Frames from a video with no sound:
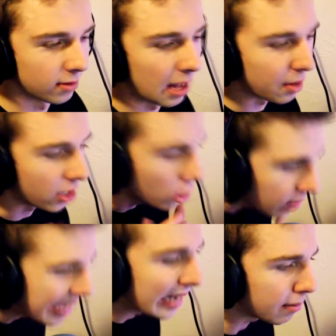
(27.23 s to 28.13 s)
I'm like, are you
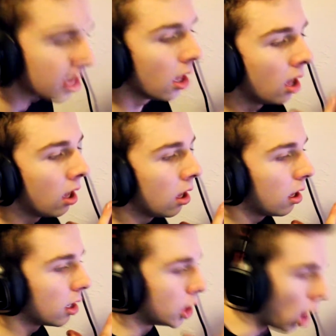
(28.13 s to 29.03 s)
kidding me?
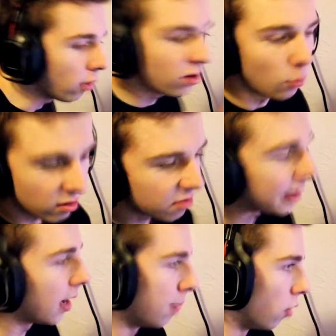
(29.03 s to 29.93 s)
Naruto wants to
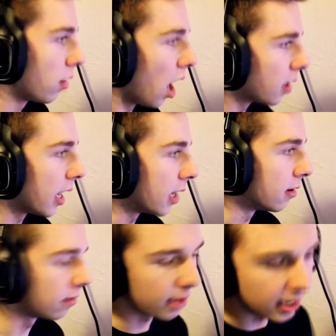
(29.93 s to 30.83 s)
become Hokage,
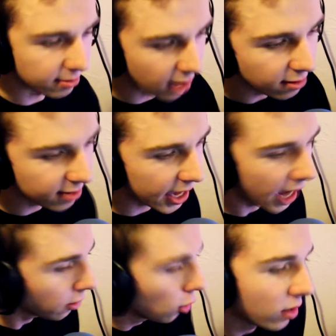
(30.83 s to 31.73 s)
okay? Sasuke,
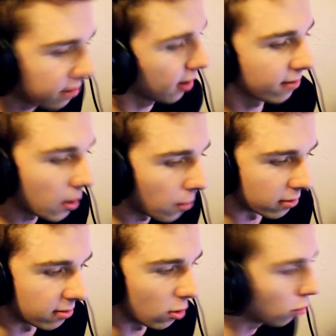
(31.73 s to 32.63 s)
I don't know what Sasuke
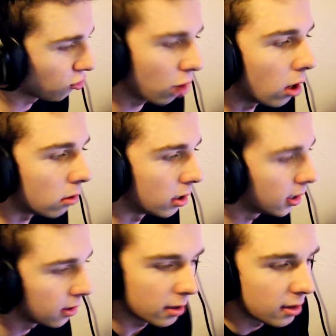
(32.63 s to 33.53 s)
wants. The whole show,
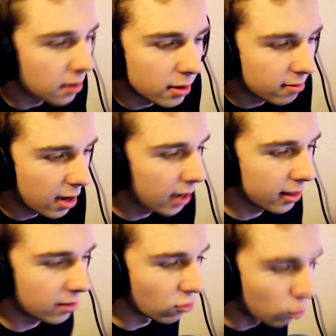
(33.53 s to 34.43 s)
he's kind of
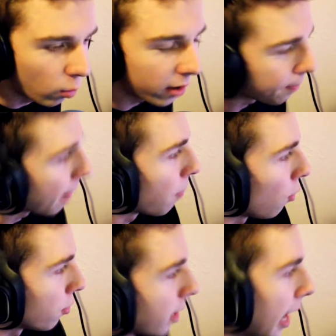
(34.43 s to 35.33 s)
like this weird
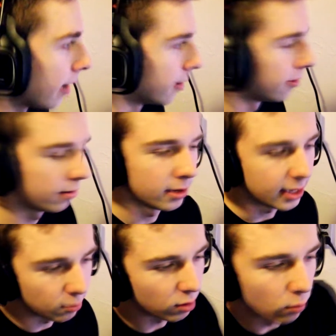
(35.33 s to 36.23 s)
bipolar guy.
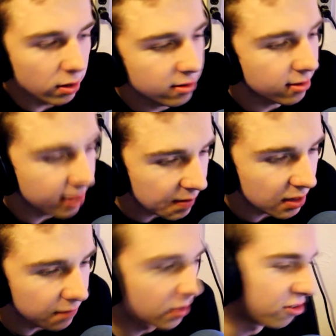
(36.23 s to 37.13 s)
He wants to save
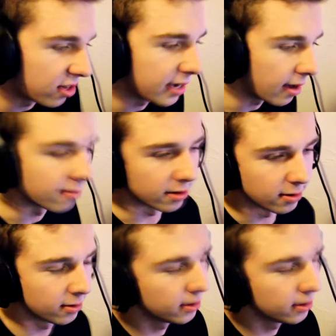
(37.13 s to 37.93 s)
Leaf Village, then he doesn't.